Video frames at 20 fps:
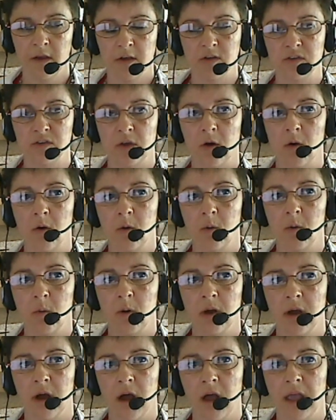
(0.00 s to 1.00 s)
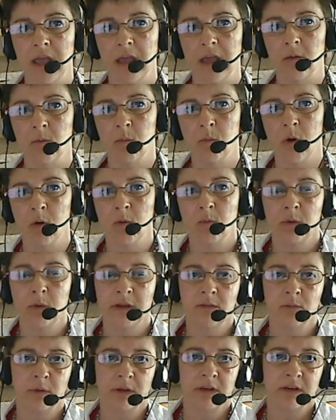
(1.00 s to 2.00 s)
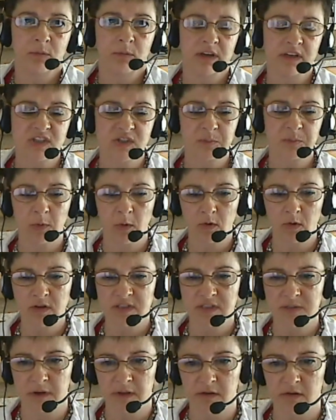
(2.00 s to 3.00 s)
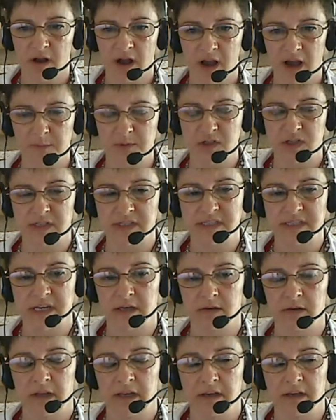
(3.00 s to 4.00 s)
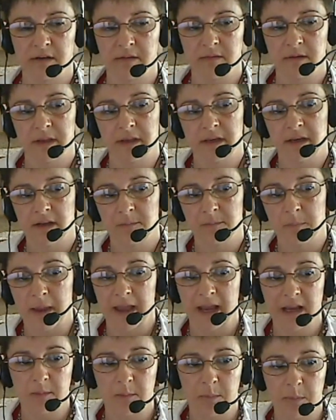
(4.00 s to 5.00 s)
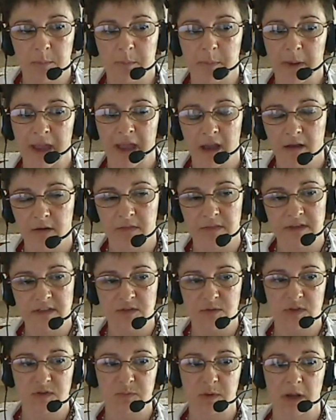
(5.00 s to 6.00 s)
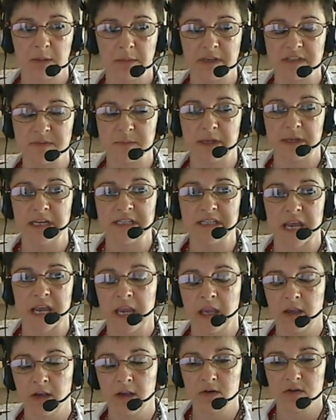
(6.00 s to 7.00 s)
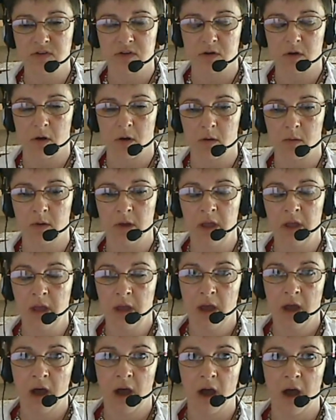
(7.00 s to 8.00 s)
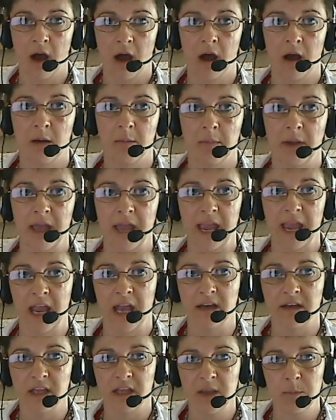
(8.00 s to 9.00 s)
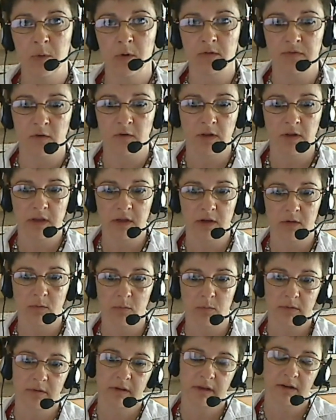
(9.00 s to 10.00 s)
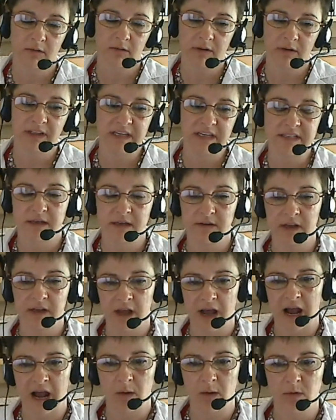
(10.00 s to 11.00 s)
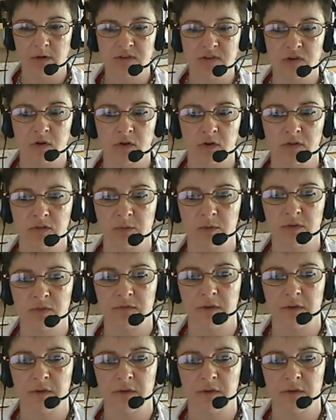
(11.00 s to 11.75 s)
So what we explored some other options, and back this was probably as many as 8 years ago, and ePortfolio, at least in our circles, was